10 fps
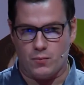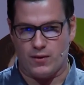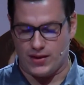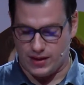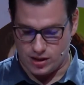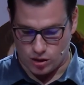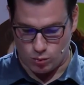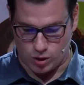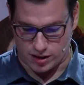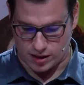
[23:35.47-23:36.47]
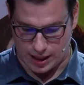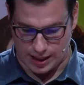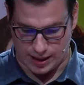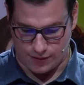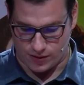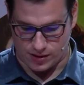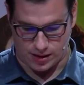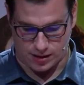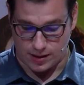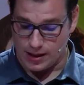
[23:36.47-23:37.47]
within these two words, clear
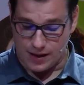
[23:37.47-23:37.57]
differences.